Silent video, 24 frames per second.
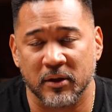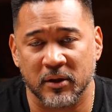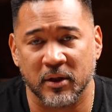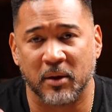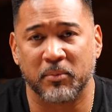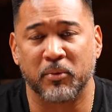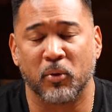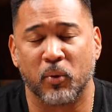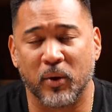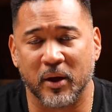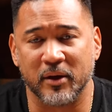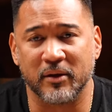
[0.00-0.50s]

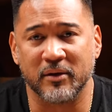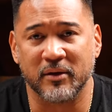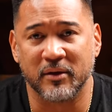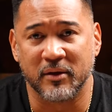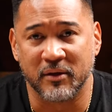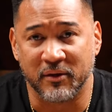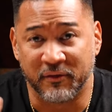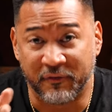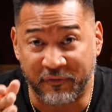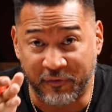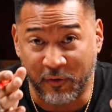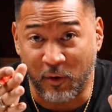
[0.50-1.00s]
Number one,
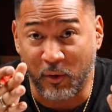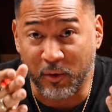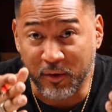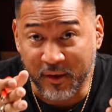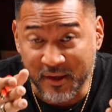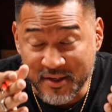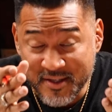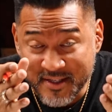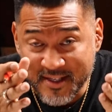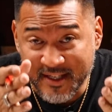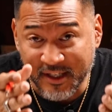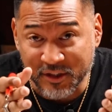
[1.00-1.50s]

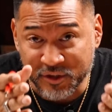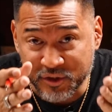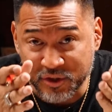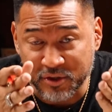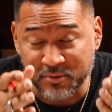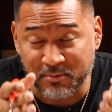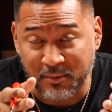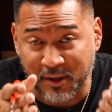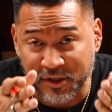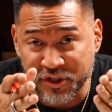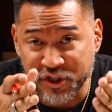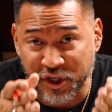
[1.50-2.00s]
focusing too
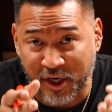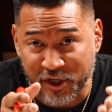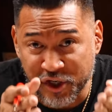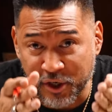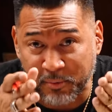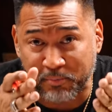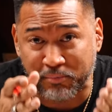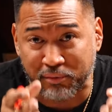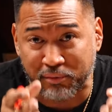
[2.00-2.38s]
much on your